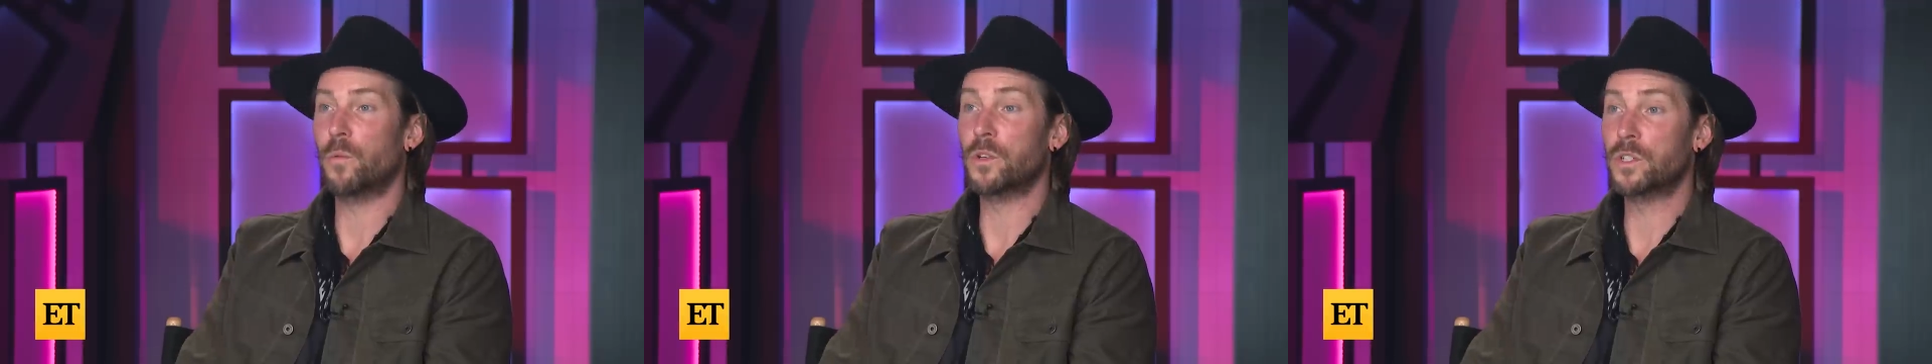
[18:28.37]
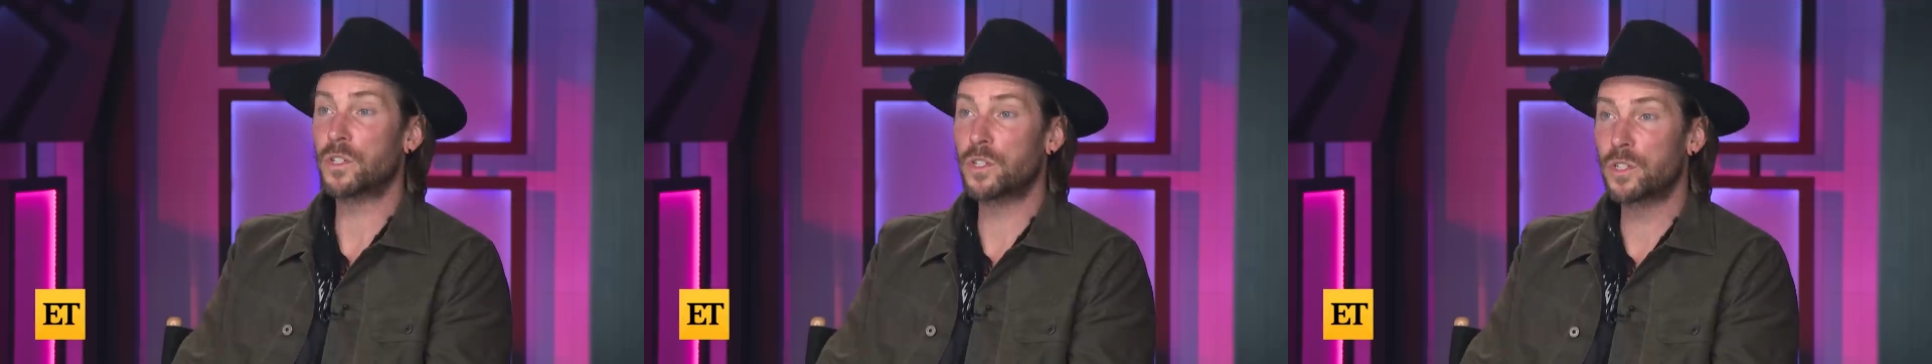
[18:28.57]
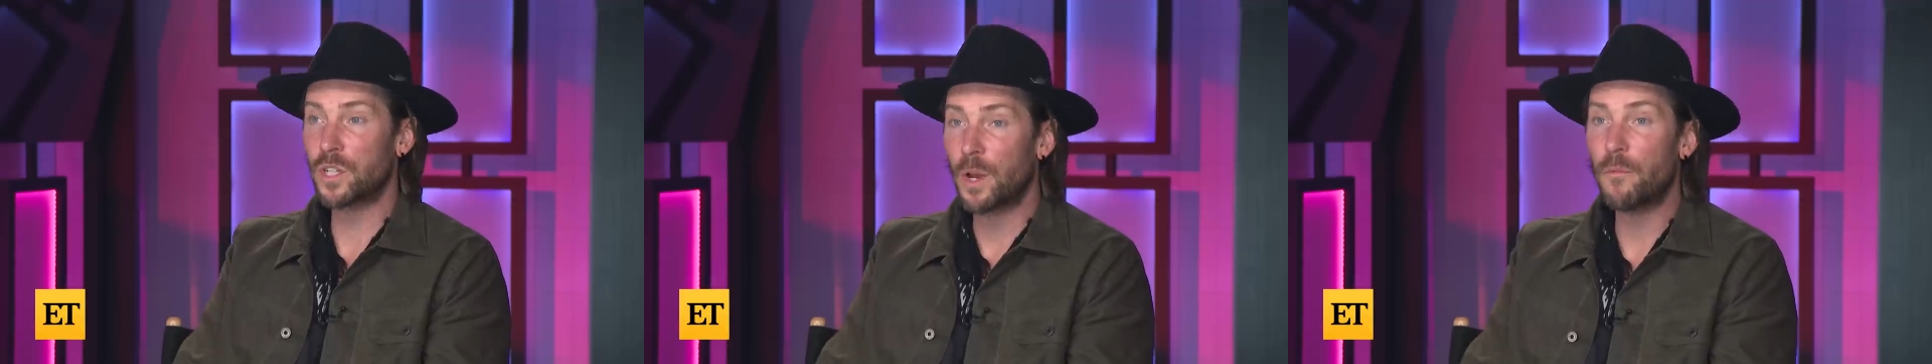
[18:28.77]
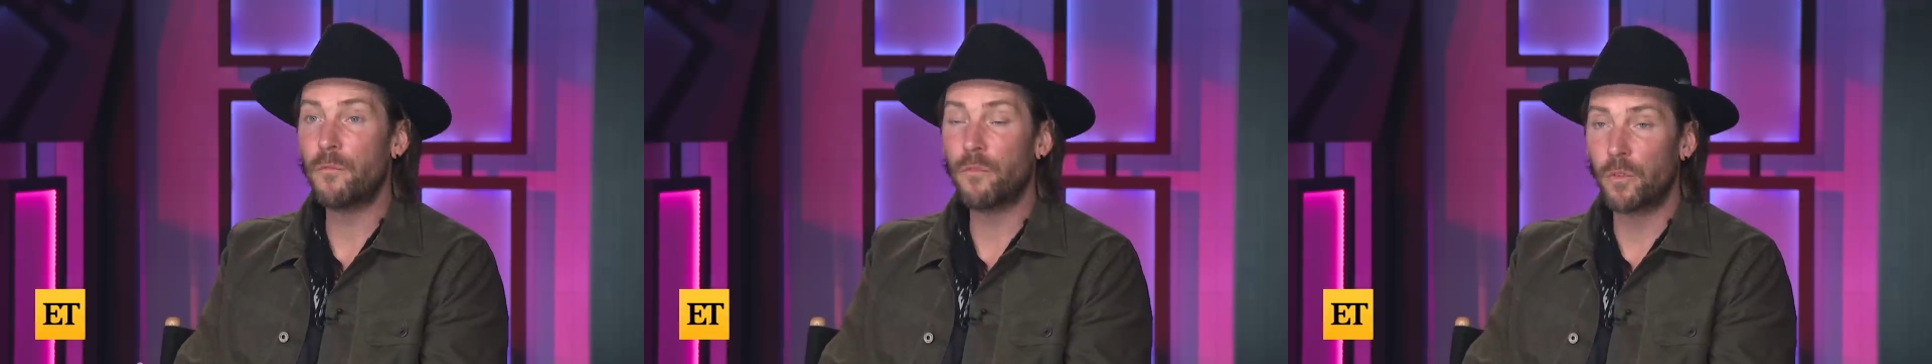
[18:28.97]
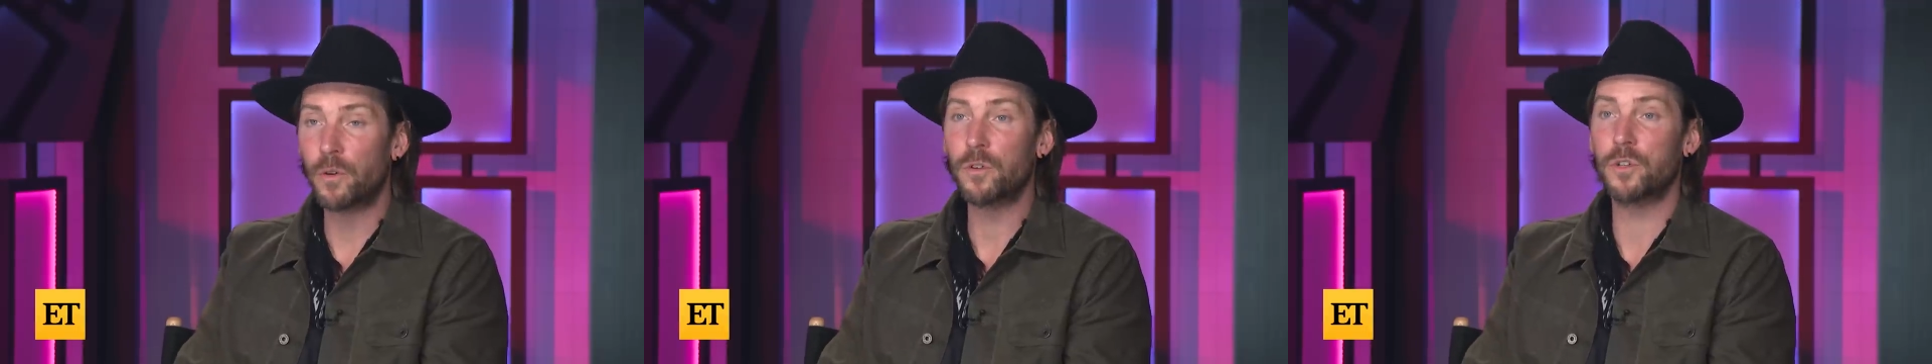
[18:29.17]
was
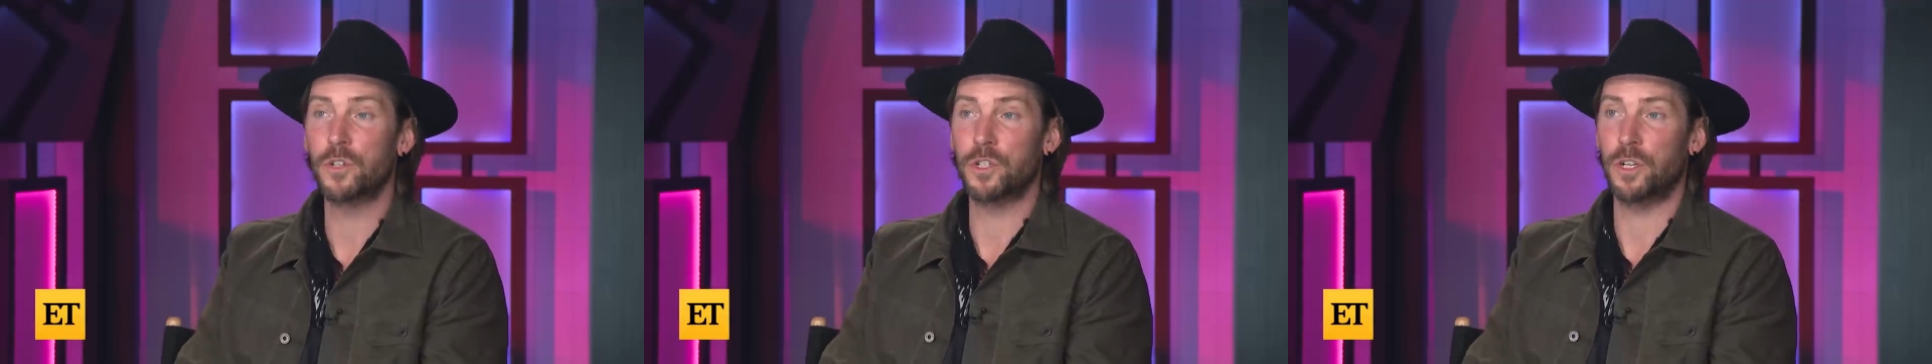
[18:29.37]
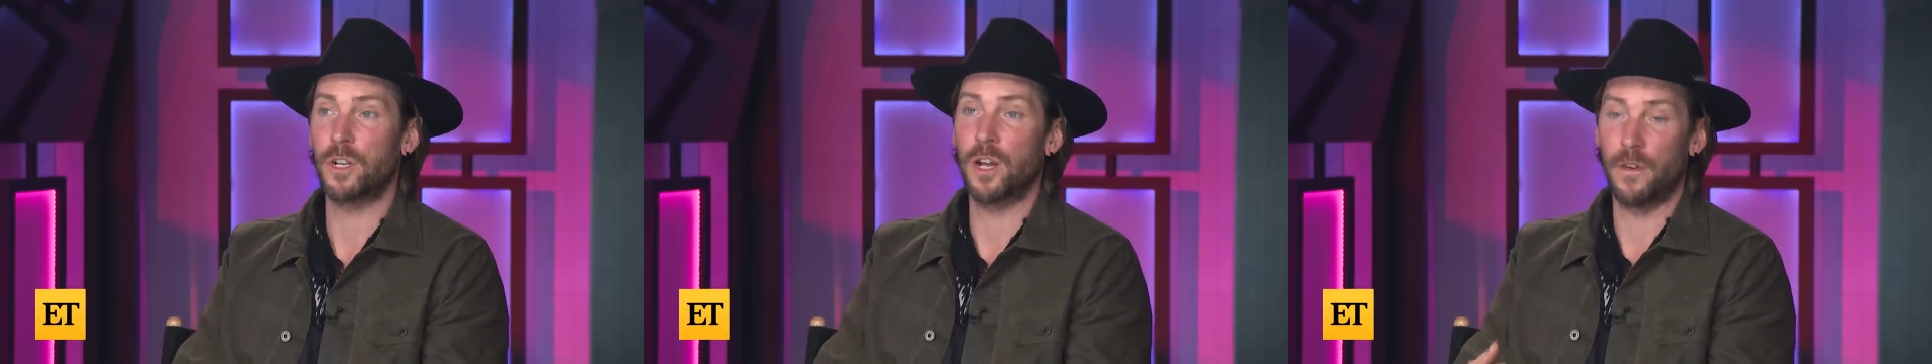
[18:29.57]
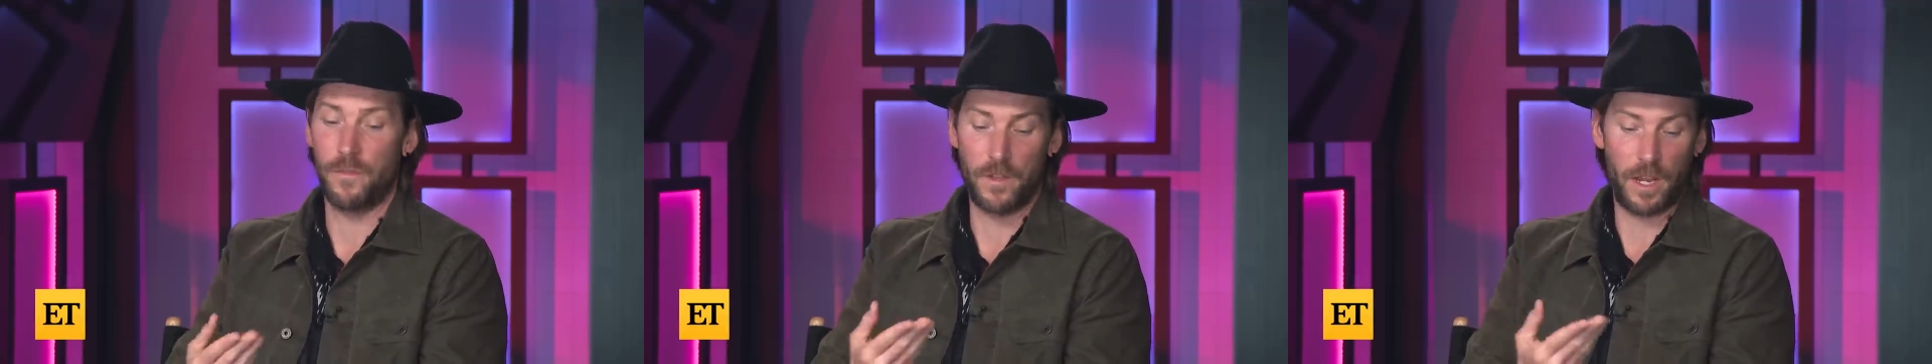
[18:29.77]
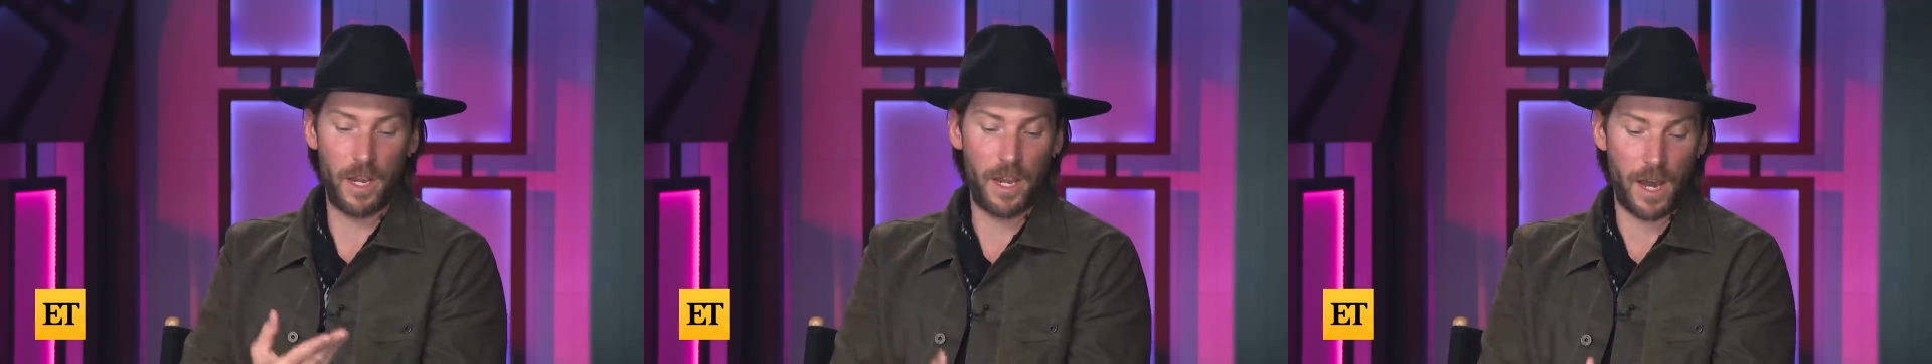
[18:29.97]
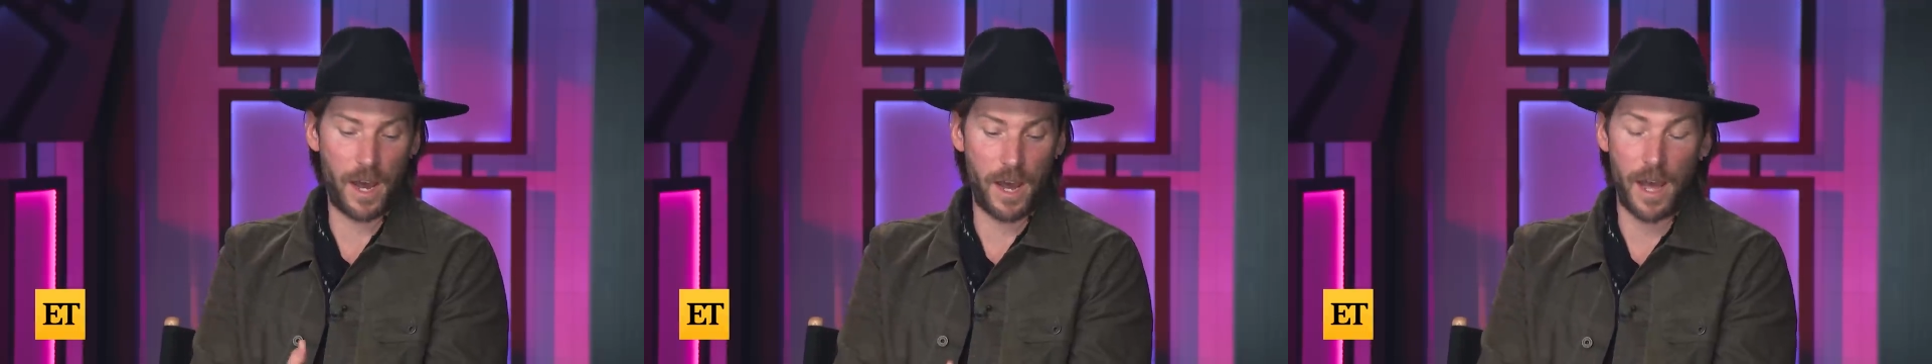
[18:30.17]
some version of the
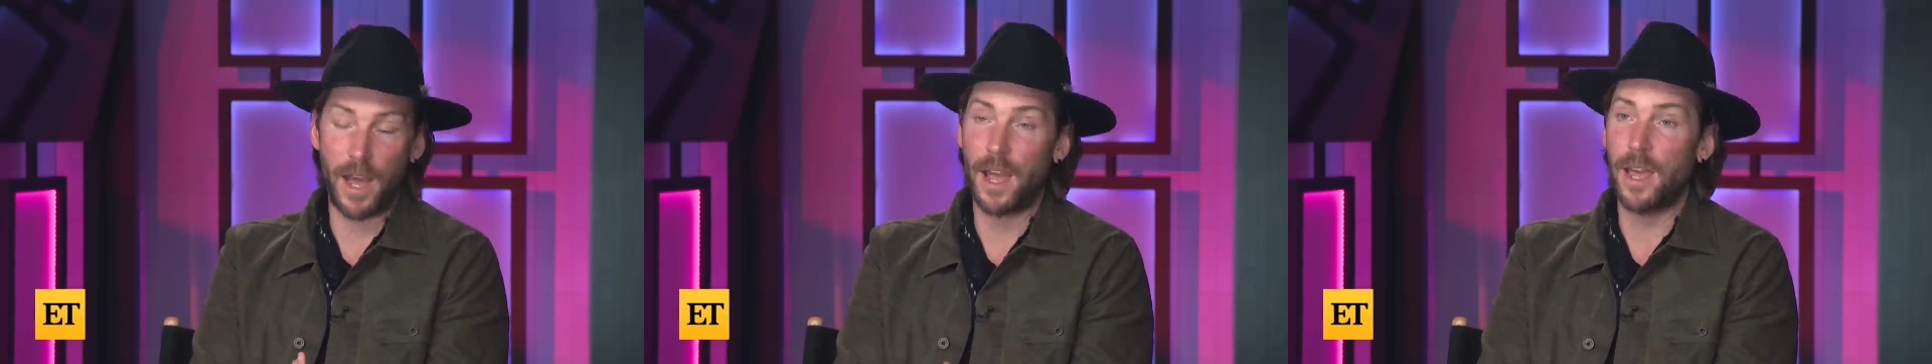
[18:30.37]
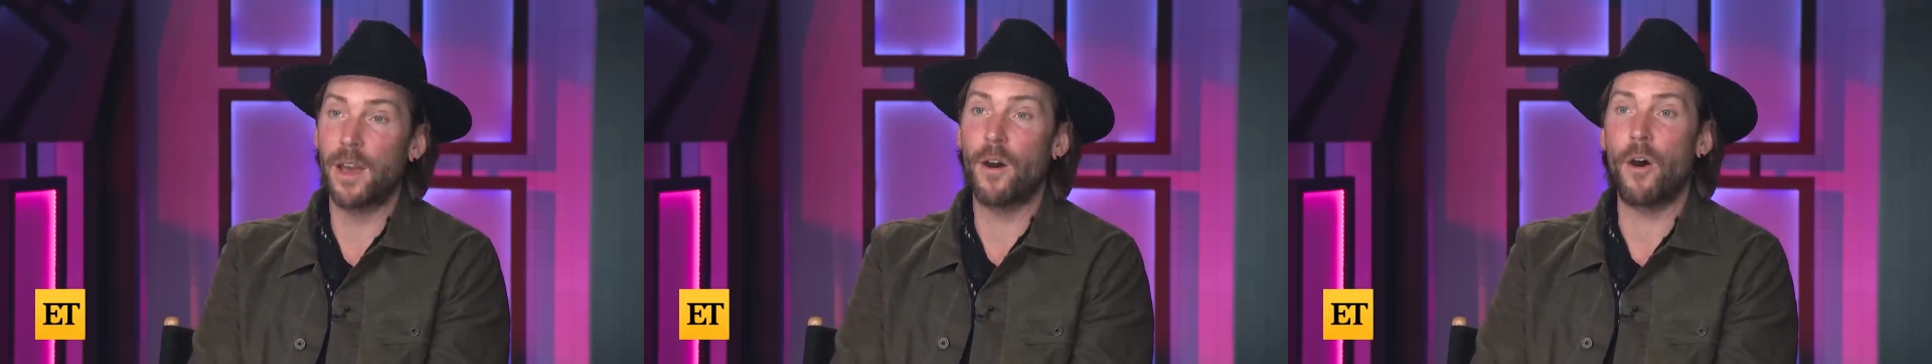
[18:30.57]
guy